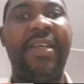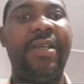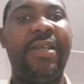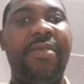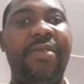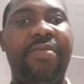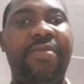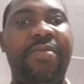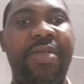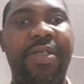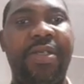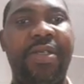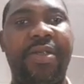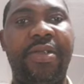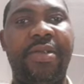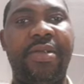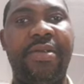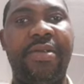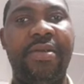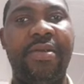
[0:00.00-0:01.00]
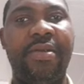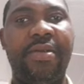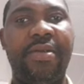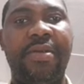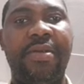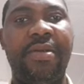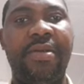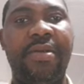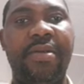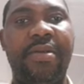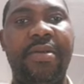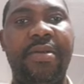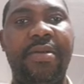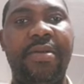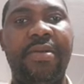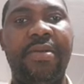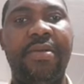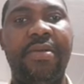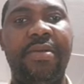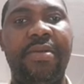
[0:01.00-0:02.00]
position.
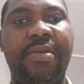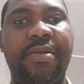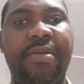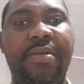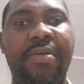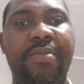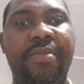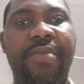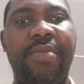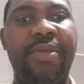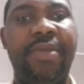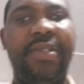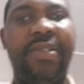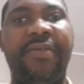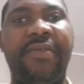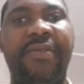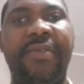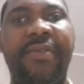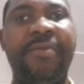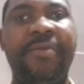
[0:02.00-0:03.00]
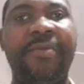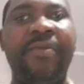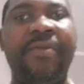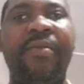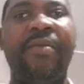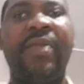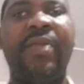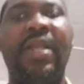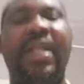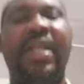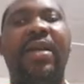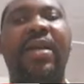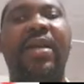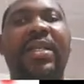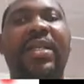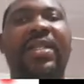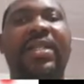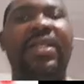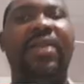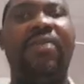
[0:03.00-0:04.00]
Beautiful. Now let's
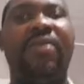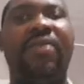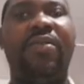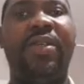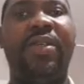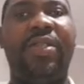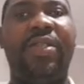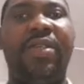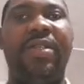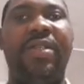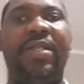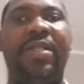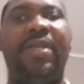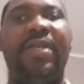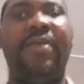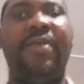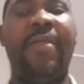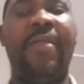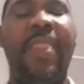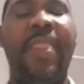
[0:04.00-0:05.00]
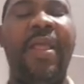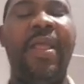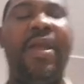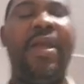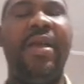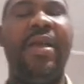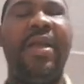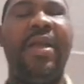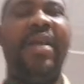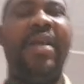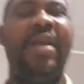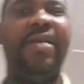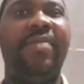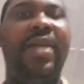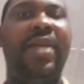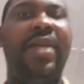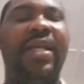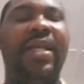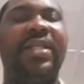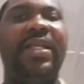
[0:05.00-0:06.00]
see questions here. Here
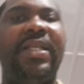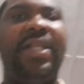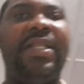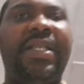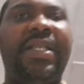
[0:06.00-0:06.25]
says a